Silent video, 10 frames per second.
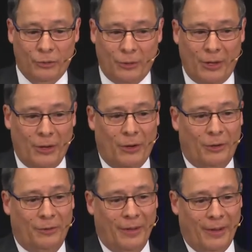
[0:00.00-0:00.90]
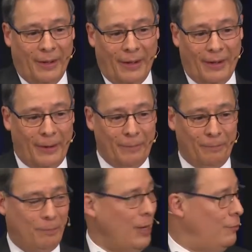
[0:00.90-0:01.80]
history of uh,
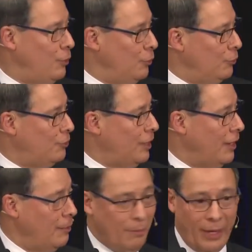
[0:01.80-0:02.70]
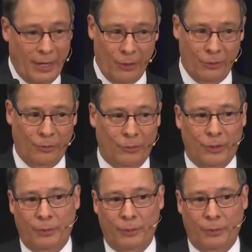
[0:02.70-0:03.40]
previous CML,